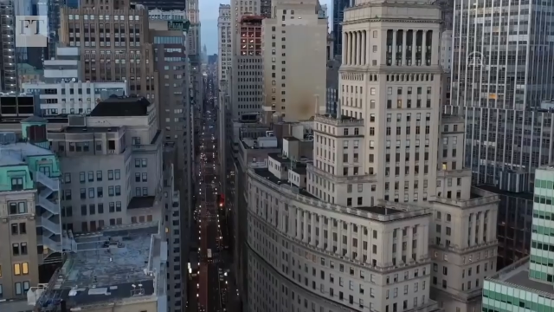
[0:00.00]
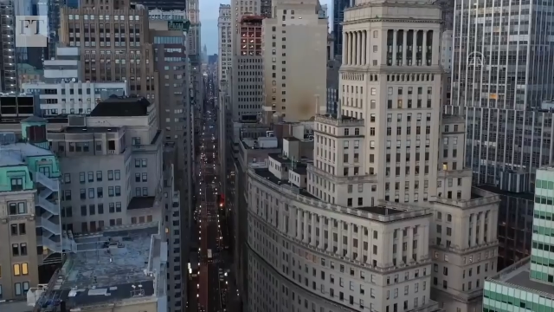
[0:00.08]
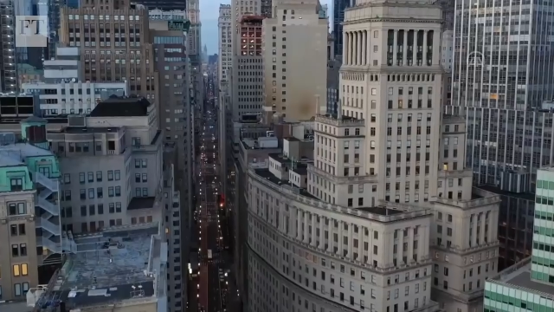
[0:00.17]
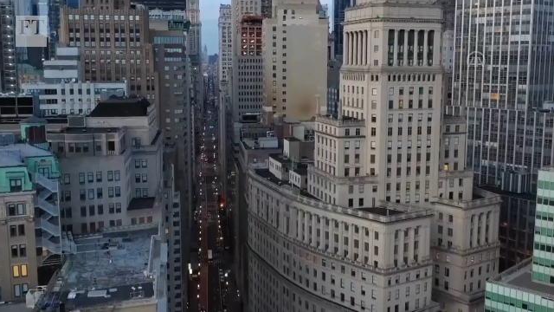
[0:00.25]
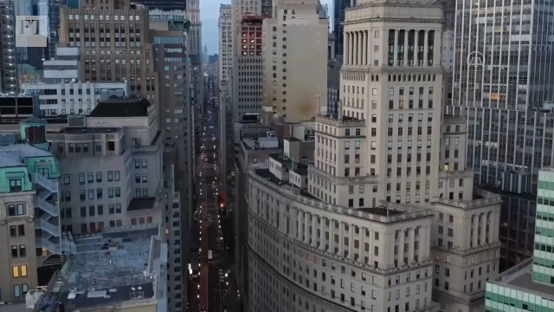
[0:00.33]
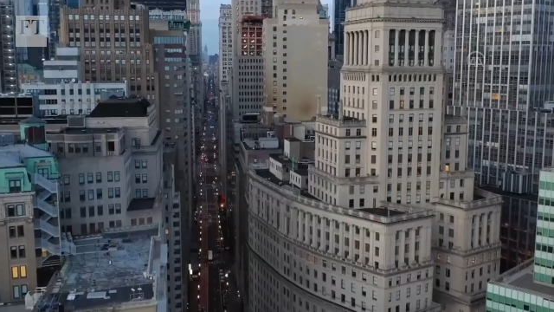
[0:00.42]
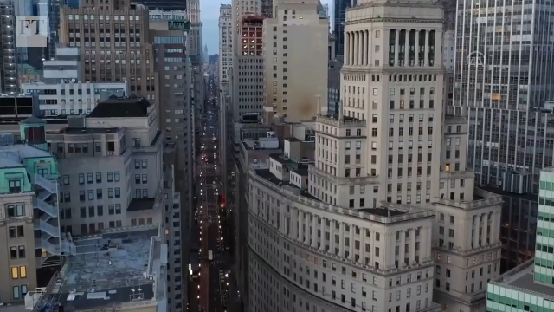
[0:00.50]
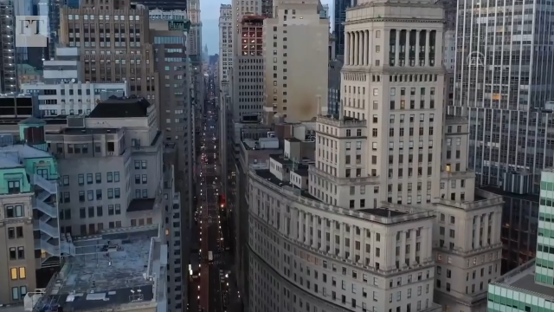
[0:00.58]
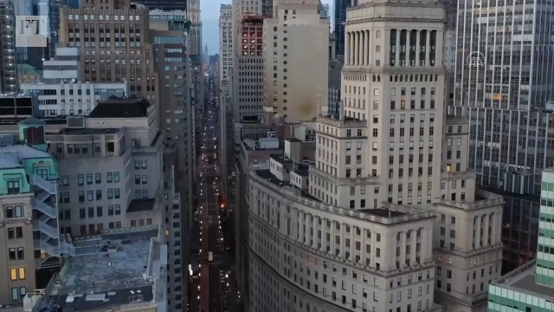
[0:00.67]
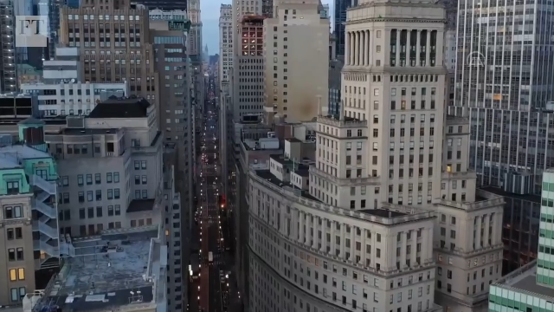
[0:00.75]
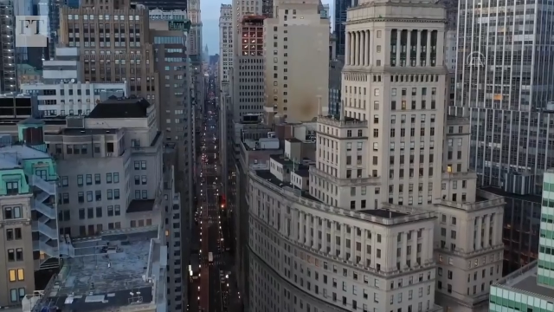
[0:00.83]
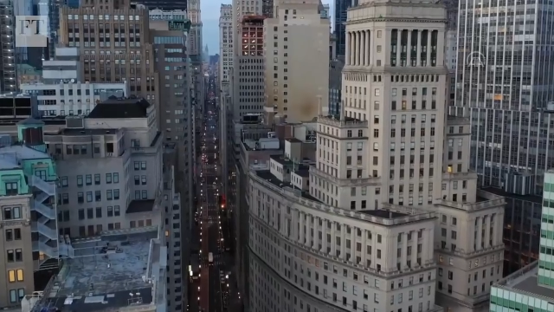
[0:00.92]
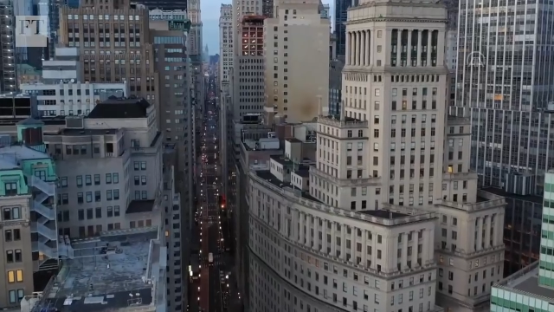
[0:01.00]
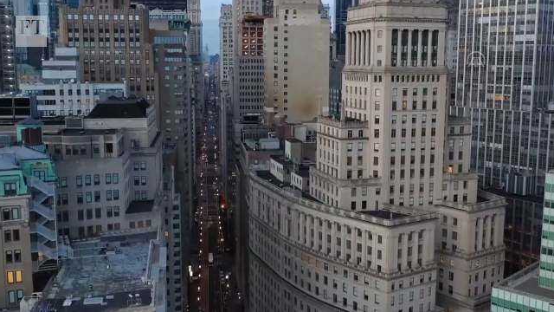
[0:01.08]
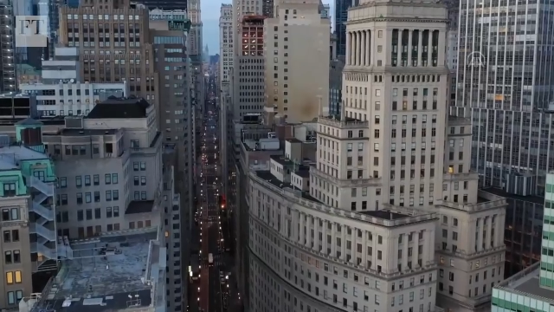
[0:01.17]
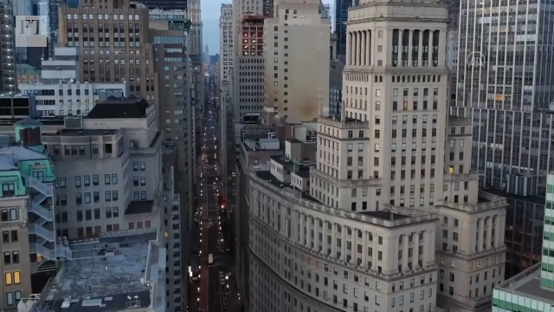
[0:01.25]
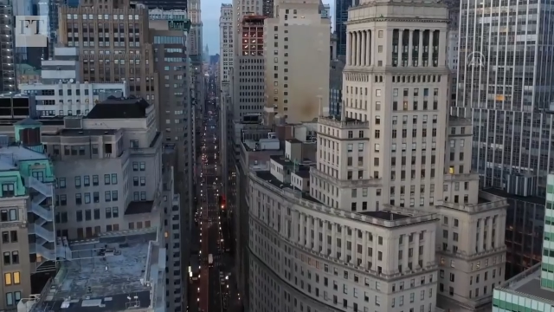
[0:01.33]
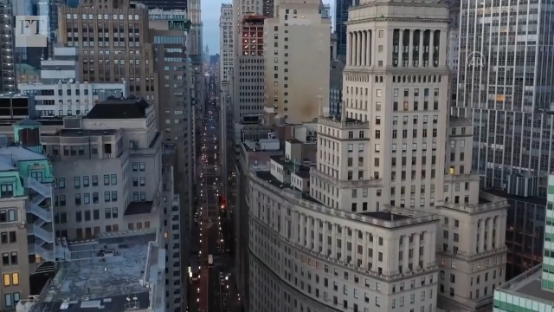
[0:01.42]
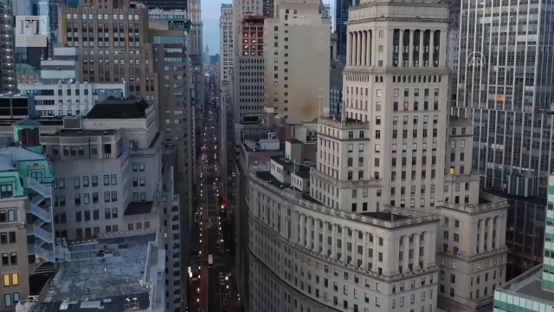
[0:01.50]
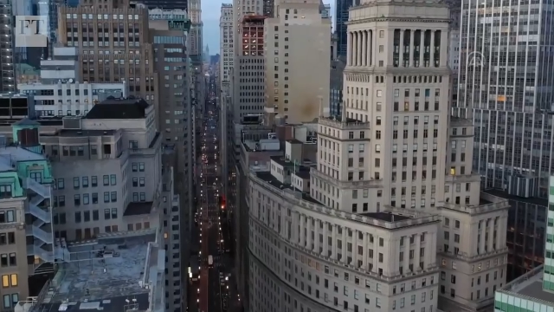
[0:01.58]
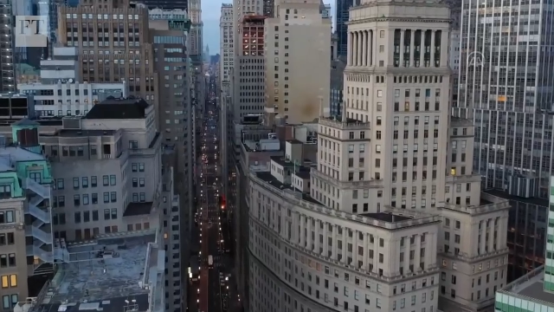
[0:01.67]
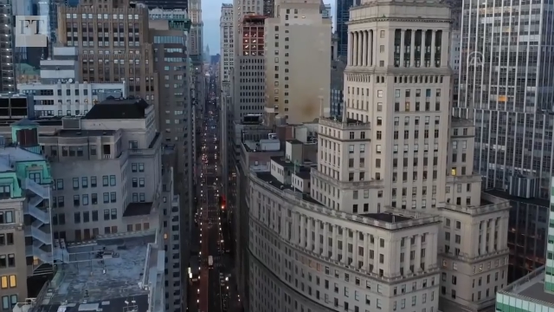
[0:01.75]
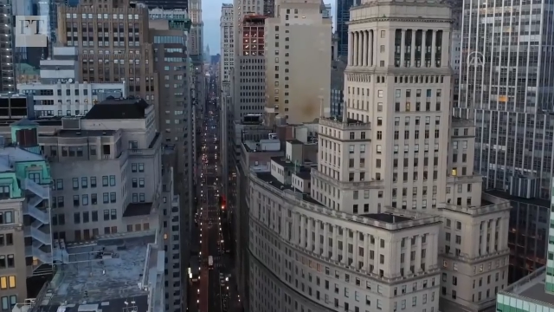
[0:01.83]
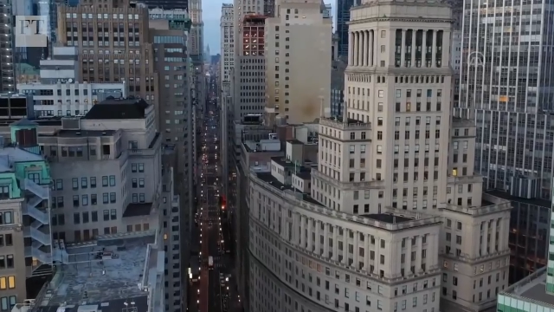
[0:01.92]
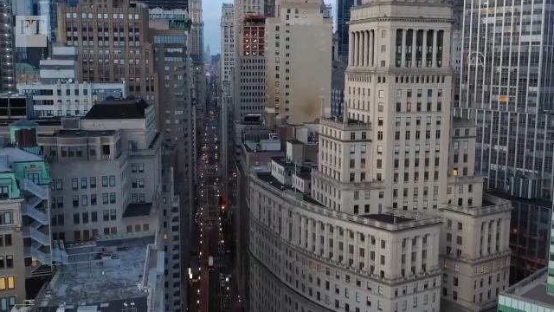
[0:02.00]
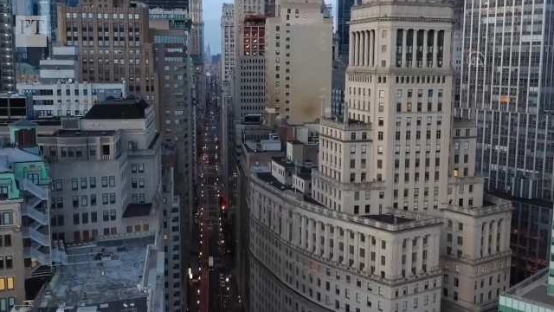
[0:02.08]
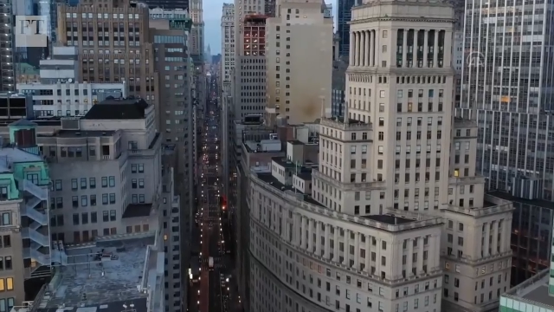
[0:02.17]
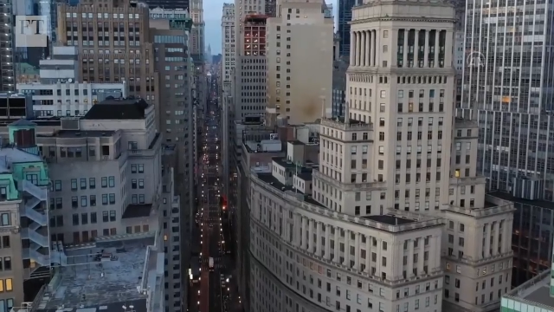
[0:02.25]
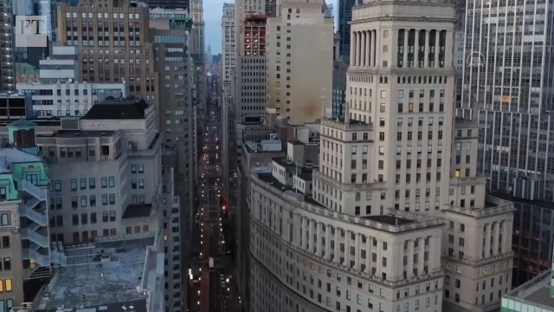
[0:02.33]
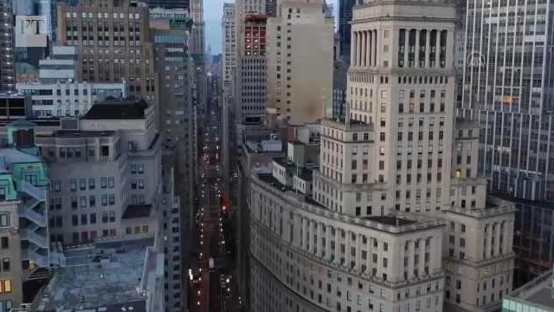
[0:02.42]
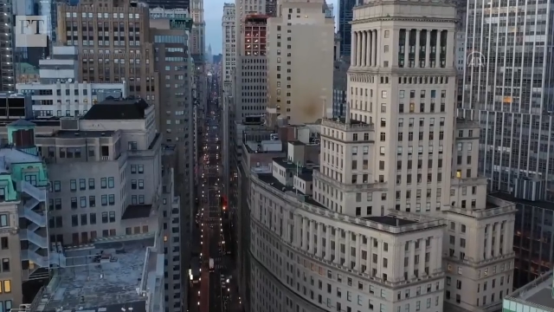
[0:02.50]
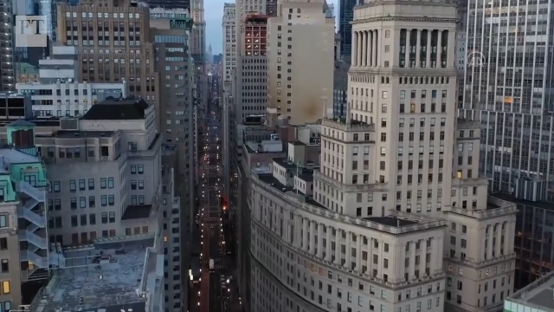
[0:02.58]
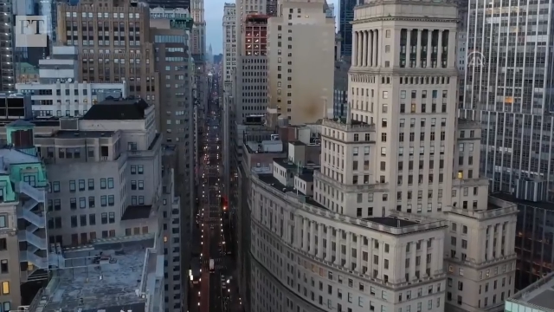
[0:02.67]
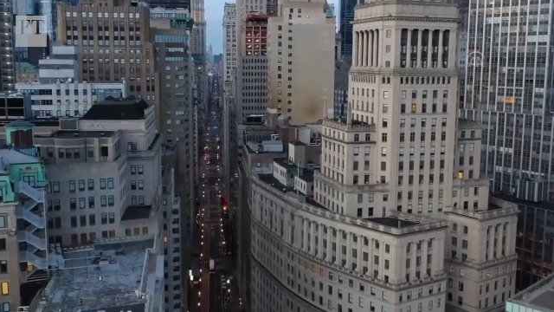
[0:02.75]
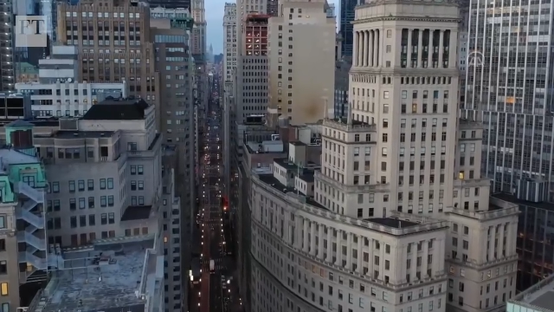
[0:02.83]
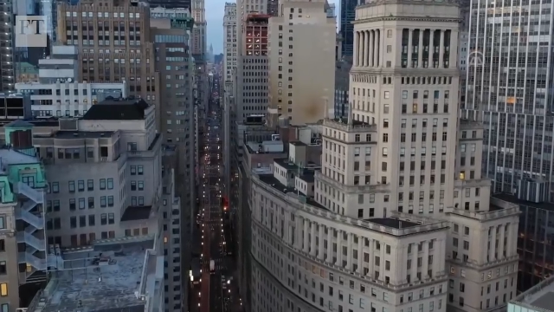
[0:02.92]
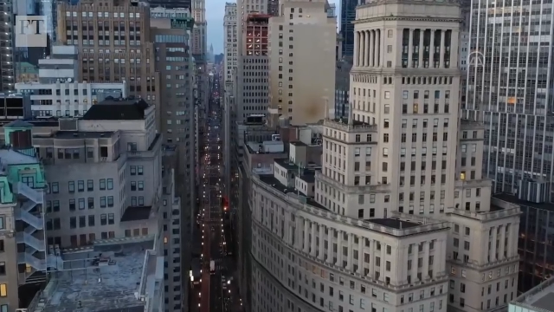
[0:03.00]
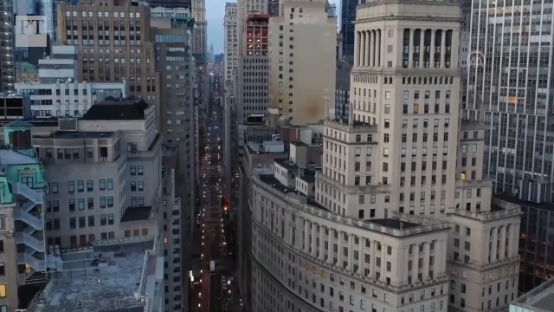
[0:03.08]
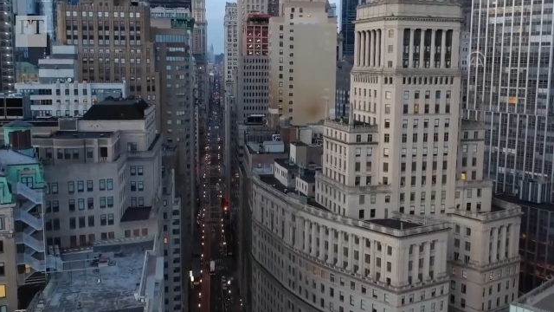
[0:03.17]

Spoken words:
(no speaker visible)